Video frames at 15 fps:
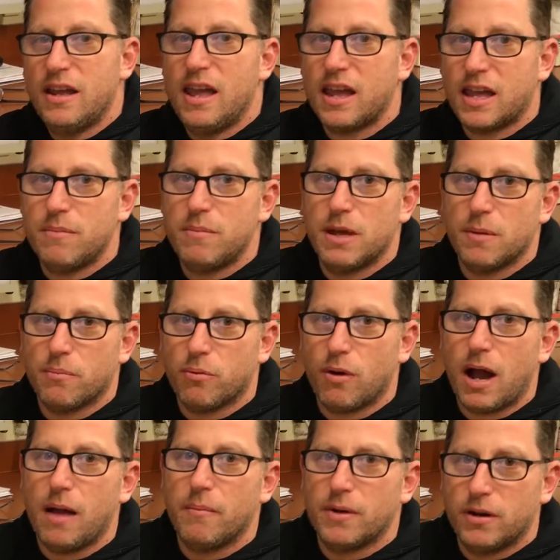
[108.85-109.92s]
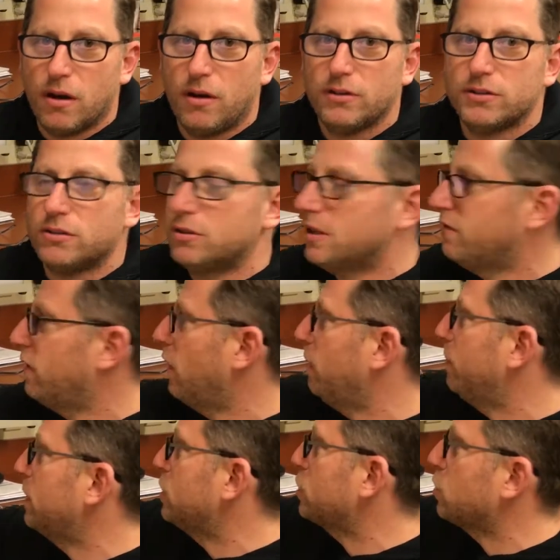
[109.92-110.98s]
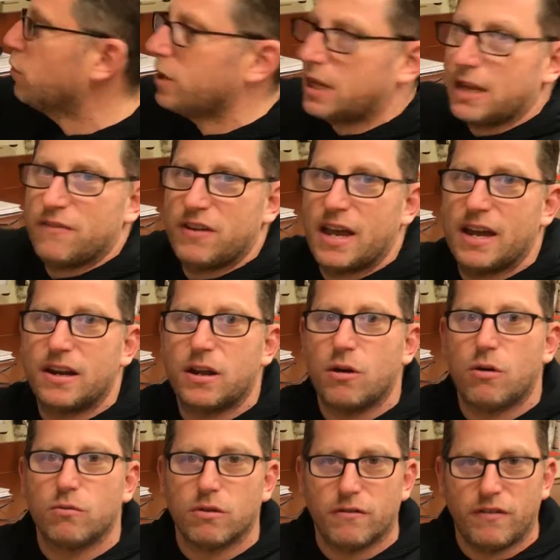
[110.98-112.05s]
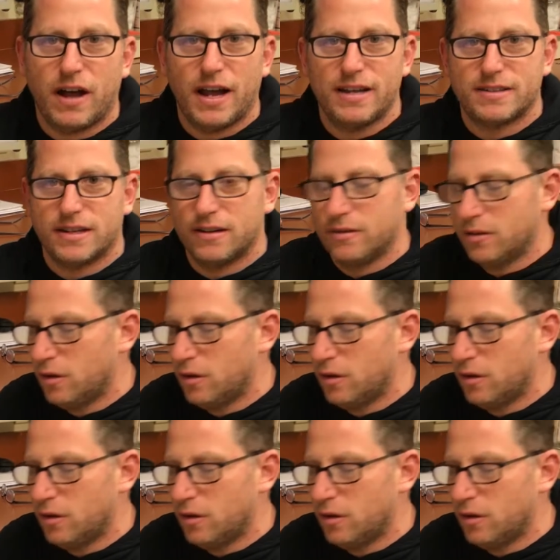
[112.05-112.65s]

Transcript: it can be a problem and also developing shortening if you had to go and revise it.